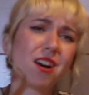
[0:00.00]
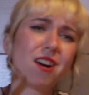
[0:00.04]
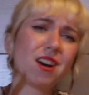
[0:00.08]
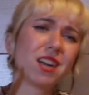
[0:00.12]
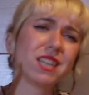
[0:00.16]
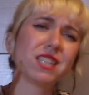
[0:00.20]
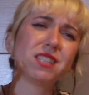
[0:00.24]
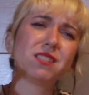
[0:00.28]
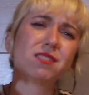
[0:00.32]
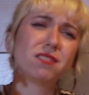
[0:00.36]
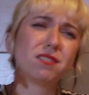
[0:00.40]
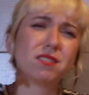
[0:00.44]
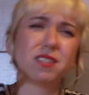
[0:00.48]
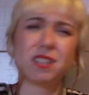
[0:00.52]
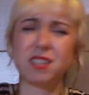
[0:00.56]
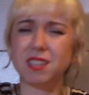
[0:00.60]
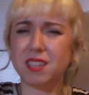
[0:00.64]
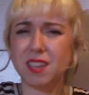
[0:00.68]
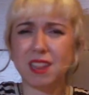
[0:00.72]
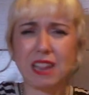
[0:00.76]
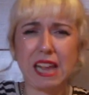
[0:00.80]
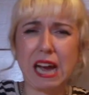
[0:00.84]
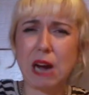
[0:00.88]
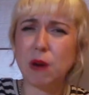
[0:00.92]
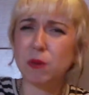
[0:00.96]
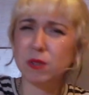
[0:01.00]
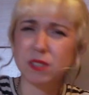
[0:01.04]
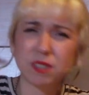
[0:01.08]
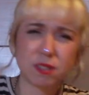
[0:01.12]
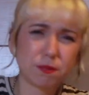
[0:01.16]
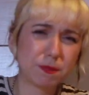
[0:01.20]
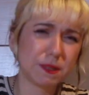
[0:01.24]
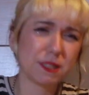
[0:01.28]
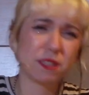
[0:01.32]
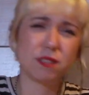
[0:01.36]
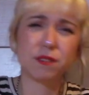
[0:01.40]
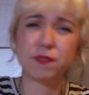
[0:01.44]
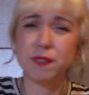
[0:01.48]
idle and allow it to
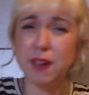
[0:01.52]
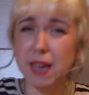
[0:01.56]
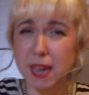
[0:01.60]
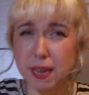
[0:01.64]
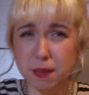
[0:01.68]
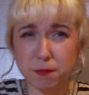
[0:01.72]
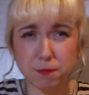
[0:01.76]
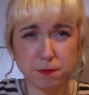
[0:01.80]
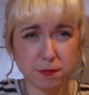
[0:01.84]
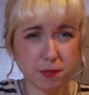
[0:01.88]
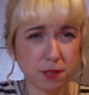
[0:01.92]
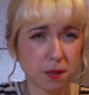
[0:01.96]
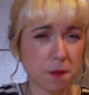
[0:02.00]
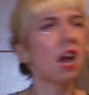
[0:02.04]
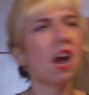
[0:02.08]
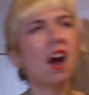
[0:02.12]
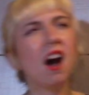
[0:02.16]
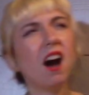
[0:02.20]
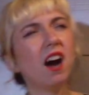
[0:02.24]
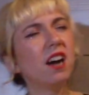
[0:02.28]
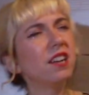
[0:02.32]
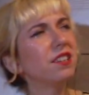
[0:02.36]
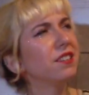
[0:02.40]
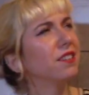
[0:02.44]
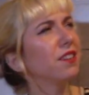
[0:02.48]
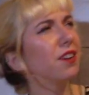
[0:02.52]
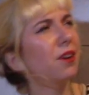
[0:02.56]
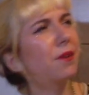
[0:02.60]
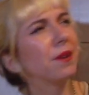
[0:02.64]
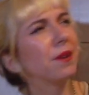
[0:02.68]
be defamed. I don't know,